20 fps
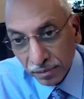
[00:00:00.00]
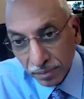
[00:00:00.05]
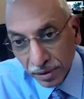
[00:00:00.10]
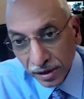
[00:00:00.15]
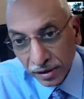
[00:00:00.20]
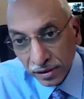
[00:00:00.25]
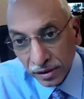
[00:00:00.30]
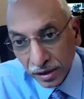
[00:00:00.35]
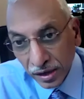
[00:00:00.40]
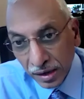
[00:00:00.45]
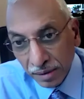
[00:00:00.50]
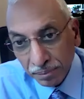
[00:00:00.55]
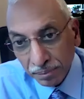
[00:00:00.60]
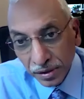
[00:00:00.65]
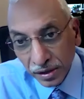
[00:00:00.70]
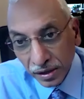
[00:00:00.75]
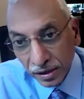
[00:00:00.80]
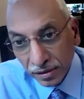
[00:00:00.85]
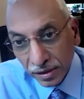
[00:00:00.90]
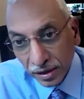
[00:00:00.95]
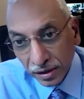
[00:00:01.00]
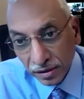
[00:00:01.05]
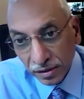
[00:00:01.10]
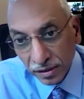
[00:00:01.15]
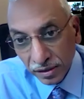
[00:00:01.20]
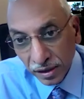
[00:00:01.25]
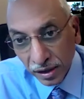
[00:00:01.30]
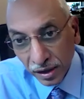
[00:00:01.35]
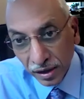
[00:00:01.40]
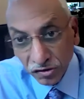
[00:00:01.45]
by the company that
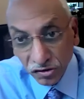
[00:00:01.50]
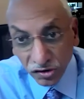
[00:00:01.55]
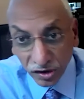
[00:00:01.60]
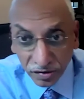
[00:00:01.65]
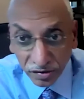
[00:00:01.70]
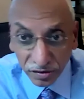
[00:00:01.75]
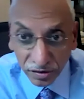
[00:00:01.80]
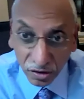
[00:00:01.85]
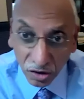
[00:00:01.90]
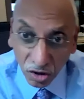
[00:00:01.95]
they just